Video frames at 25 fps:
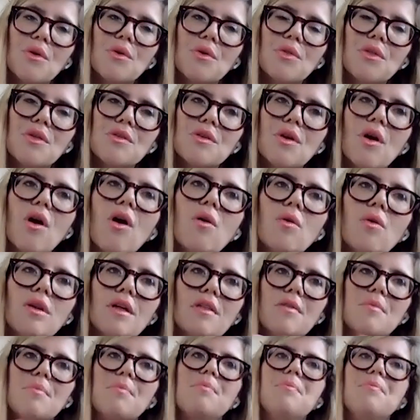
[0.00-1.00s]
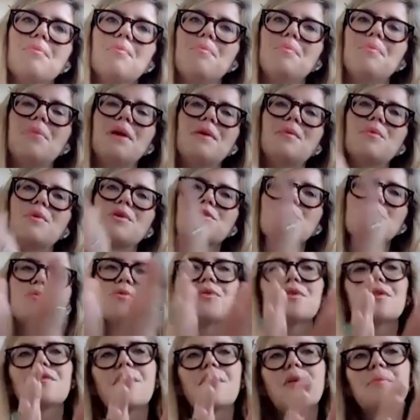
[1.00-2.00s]
There's a whole other bit, which I'm
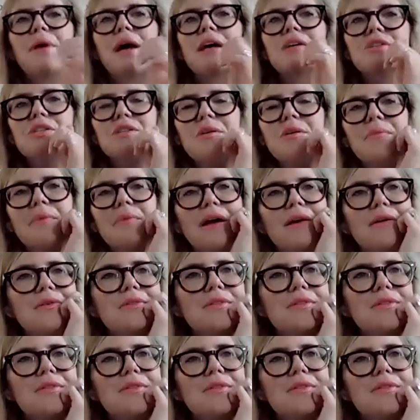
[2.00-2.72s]
also very passionate about,